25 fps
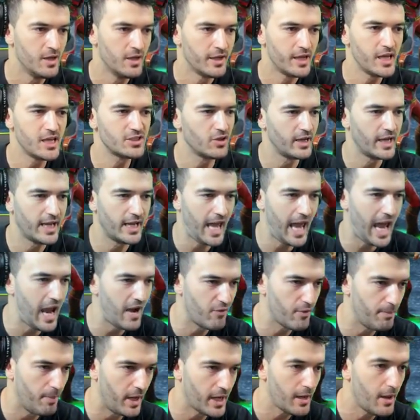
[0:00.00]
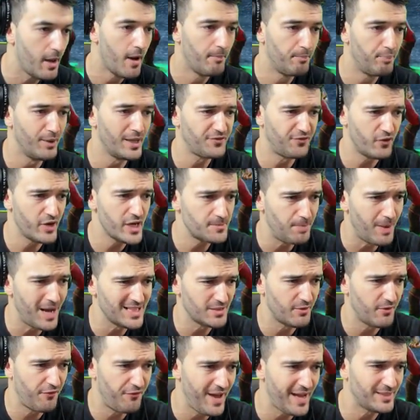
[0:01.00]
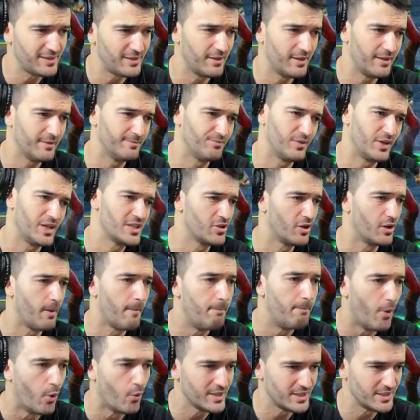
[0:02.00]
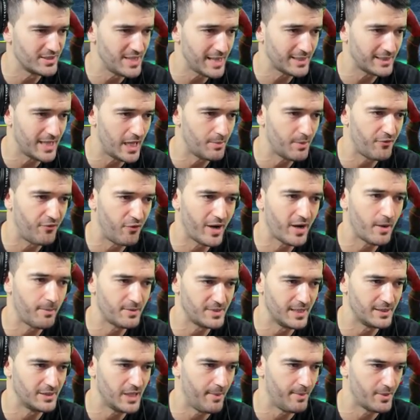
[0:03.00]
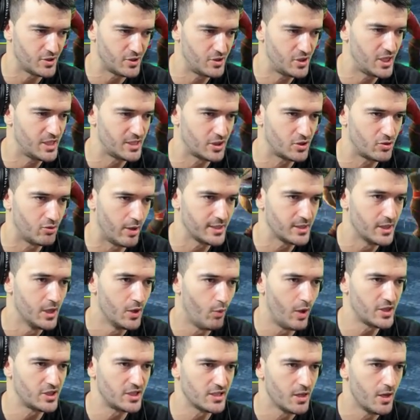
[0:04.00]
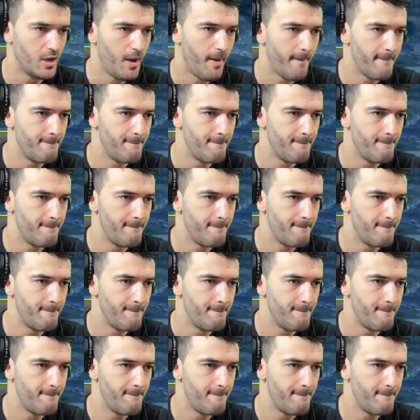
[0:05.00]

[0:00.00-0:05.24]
He's going to hit everybody. Plus, for each positive effect, he's going to bonus attack the enemy for 80% damage. Jesus Christ. Watch this.